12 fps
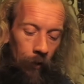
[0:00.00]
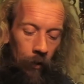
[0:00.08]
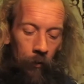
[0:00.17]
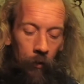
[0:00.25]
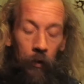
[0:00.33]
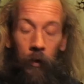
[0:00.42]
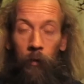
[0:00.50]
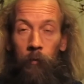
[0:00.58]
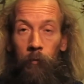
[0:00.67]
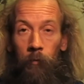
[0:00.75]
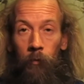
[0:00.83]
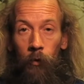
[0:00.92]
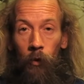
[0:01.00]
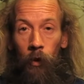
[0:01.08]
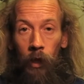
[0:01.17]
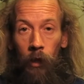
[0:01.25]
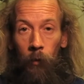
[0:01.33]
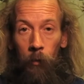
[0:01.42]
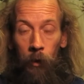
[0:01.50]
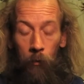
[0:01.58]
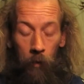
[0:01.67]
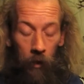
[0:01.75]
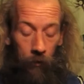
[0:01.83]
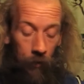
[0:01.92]
I'm going to talk a little bit
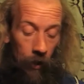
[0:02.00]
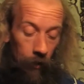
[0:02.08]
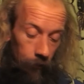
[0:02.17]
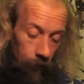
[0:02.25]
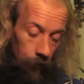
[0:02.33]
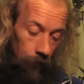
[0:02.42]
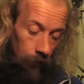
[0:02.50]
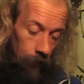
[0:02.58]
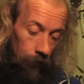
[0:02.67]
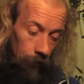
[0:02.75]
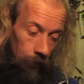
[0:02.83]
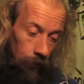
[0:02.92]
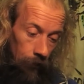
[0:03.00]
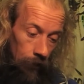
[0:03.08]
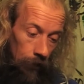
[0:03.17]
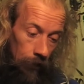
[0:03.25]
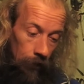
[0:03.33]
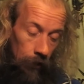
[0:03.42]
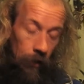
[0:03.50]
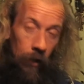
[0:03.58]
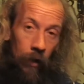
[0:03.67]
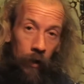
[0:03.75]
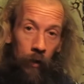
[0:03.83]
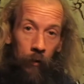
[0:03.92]
about that.
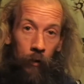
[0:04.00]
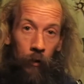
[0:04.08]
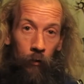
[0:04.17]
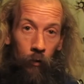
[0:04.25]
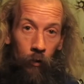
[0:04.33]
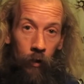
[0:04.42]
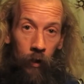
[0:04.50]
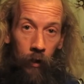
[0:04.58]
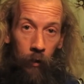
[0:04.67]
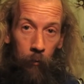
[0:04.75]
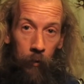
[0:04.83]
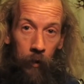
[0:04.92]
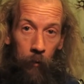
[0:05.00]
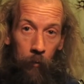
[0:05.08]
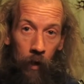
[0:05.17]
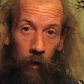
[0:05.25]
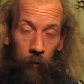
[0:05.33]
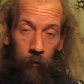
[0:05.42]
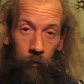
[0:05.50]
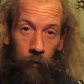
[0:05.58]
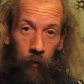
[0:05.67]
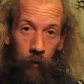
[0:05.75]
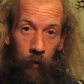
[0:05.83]
And I'm going to talk a little bit about